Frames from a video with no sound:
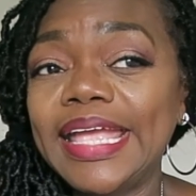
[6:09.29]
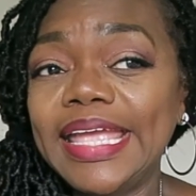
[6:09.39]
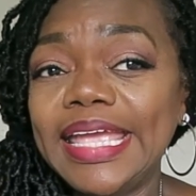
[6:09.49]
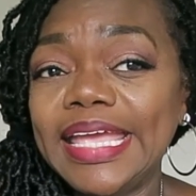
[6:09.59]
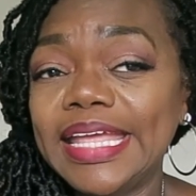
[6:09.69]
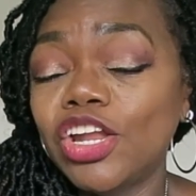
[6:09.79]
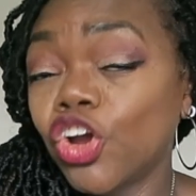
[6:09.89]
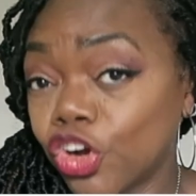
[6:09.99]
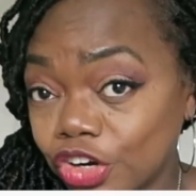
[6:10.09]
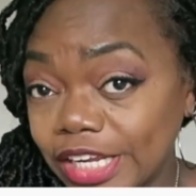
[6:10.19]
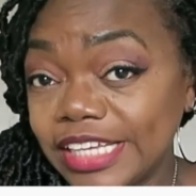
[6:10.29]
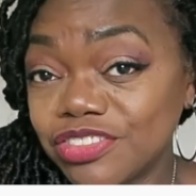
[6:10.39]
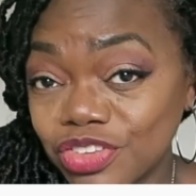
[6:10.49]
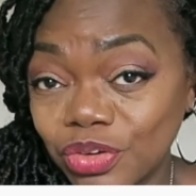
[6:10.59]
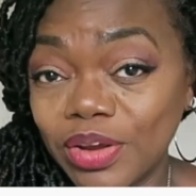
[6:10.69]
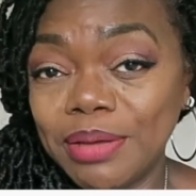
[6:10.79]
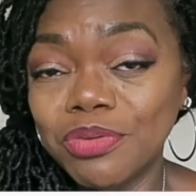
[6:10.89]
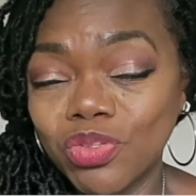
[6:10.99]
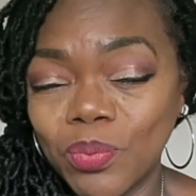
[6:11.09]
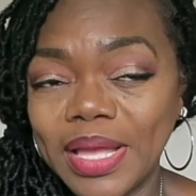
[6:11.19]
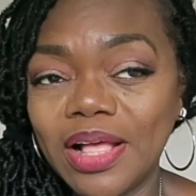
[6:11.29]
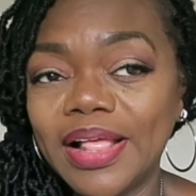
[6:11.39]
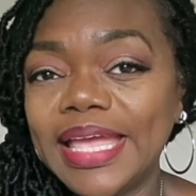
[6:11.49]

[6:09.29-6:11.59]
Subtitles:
and her Instagram as well.